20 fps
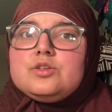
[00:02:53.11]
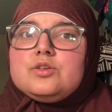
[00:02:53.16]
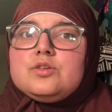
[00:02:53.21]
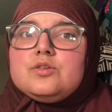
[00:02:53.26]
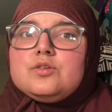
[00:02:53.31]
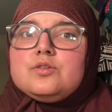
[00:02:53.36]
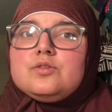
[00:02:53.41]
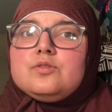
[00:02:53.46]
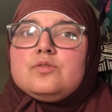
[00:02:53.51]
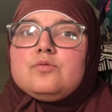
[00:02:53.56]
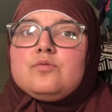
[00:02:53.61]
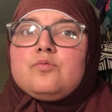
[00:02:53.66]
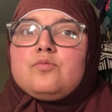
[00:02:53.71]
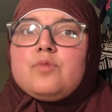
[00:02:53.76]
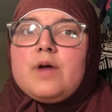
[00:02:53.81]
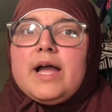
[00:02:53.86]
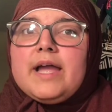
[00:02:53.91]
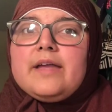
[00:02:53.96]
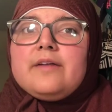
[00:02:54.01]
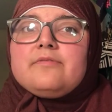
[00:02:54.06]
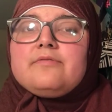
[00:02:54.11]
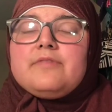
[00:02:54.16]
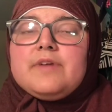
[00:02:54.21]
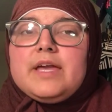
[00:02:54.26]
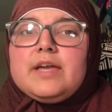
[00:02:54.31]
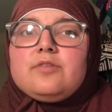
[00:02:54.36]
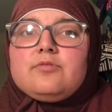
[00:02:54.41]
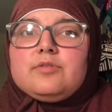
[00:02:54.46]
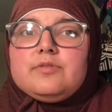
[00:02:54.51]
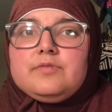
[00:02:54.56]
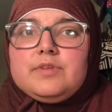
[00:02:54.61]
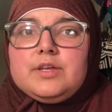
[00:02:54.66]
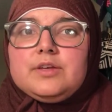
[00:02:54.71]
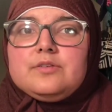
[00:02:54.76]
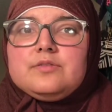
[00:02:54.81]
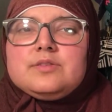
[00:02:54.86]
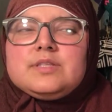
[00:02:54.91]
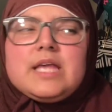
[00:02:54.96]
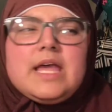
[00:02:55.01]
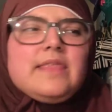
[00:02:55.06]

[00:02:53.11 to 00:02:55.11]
to write fake reviews,